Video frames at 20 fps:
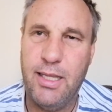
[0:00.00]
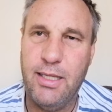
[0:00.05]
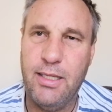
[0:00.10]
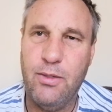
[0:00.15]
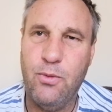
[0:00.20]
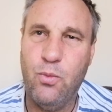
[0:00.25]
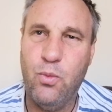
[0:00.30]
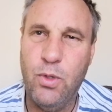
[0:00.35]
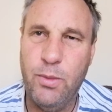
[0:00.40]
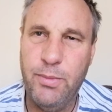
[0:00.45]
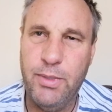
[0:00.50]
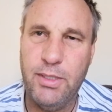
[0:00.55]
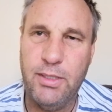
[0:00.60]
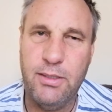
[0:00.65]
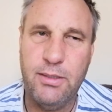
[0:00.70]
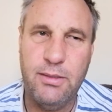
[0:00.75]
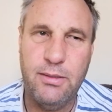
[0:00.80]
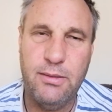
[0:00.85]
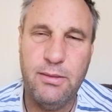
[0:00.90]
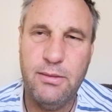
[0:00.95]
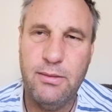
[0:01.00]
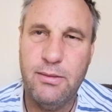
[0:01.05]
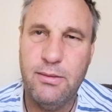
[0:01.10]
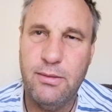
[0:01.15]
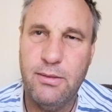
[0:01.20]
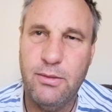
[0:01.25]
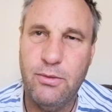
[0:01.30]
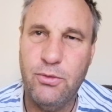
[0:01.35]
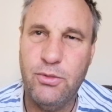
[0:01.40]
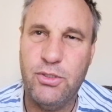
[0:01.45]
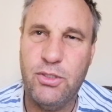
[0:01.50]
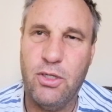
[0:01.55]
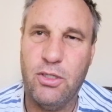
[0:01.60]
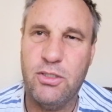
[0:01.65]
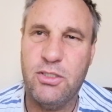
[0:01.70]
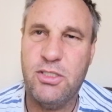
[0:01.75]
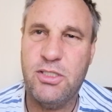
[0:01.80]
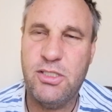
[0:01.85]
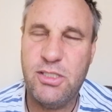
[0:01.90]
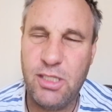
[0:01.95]
a woman who's
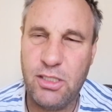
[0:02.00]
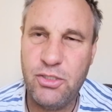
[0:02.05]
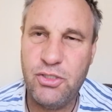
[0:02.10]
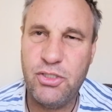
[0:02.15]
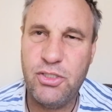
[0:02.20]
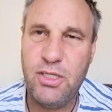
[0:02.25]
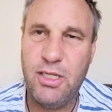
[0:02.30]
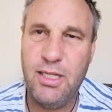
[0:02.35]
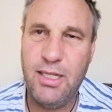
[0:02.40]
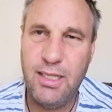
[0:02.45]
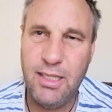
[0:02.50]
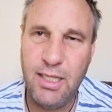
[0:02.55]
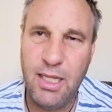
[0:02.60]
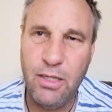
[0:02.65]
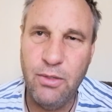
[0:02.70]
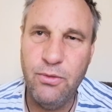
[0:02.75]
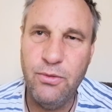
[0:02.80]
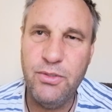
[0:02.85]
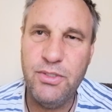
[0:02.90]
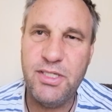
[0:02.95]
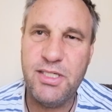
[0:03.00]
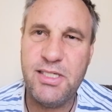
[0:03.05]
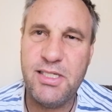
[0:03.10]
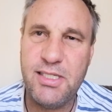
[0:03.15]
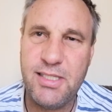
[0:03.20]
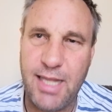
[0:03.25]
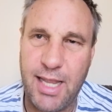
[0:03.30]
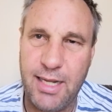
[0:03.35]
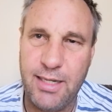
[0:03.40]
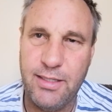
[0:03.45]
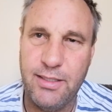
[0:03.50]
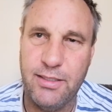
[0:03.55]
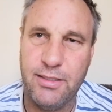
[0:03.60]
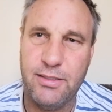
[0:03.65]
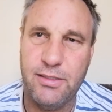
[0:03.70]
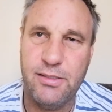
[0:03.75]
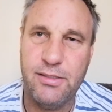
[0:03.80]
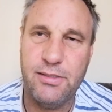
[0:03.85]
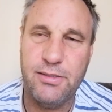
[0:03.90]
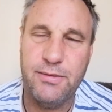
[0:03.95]
got such low
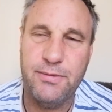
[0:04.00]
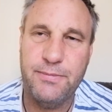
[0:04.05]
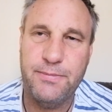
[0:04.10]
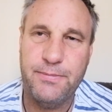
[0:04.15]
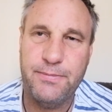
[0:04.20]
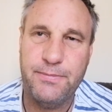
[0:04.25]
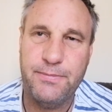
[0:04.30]
standards.